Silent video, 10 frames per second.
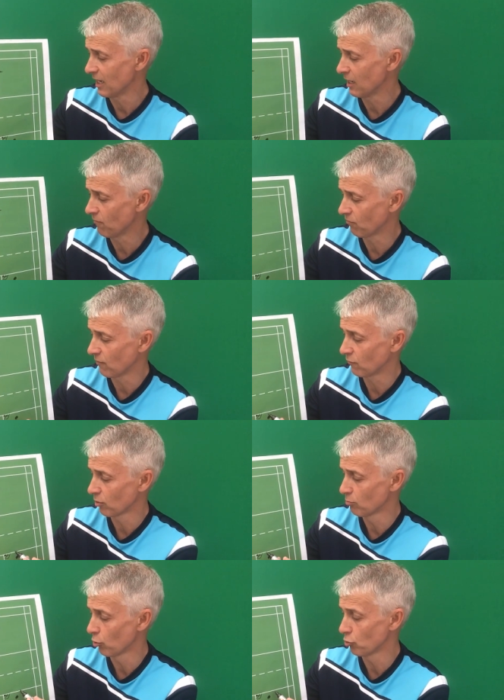If they've
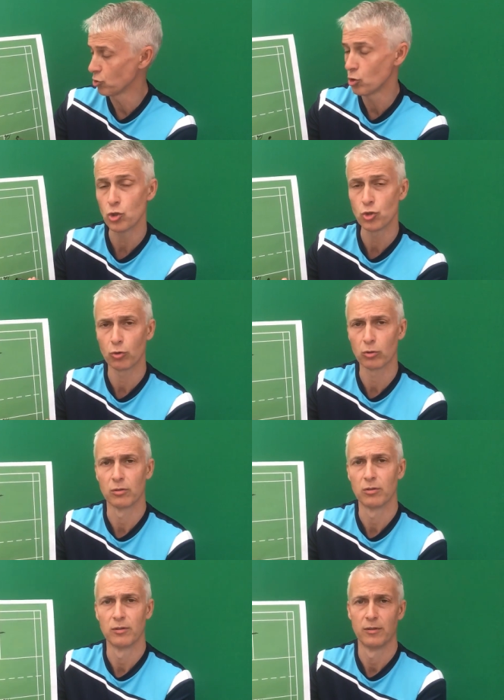got a more
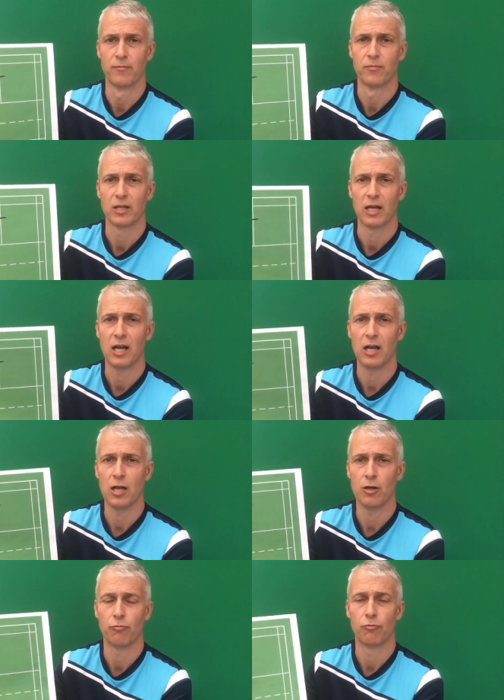neutral
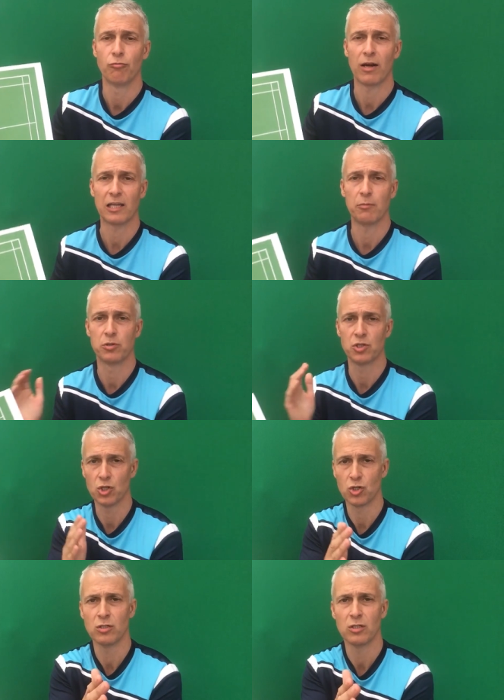uh, racket
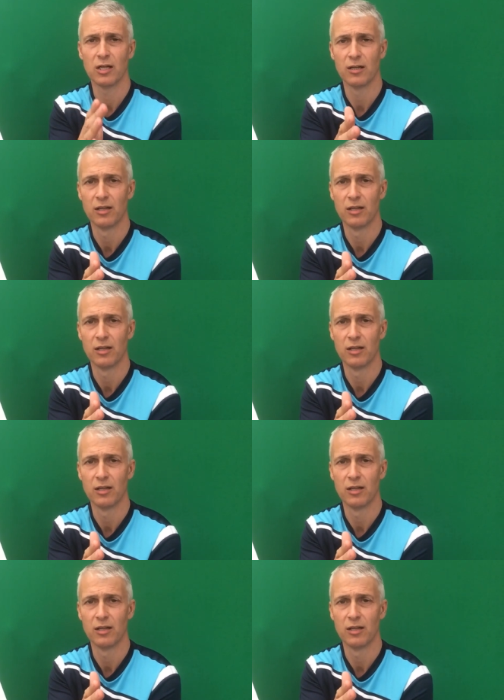position,